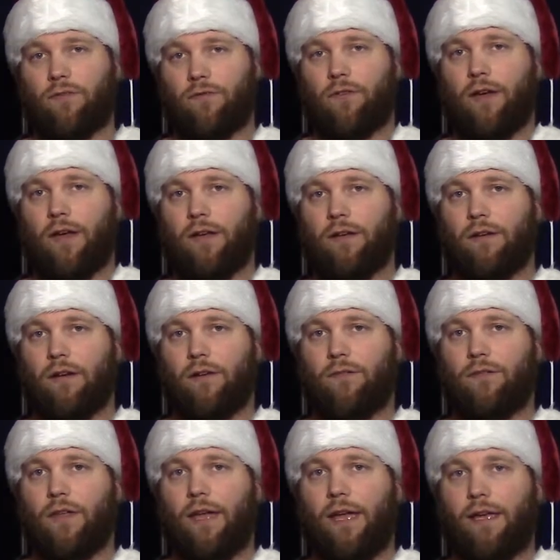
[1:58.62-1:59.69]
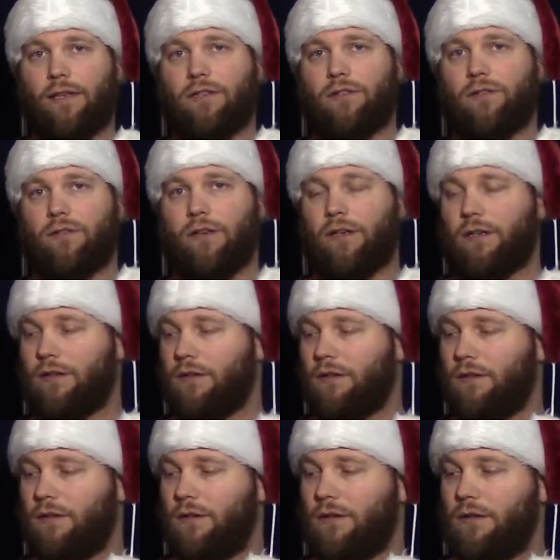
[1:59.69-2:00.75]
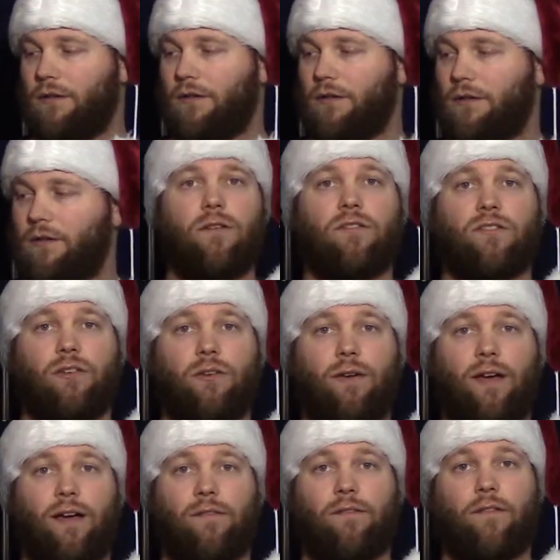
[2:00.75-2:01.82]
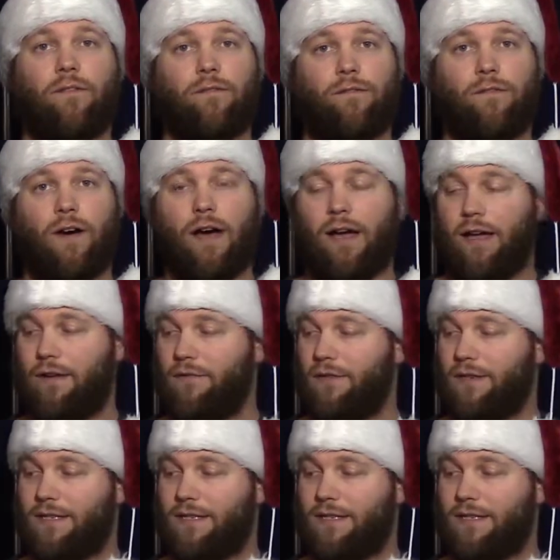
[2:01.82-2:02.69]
fret of the A string. So you have 5,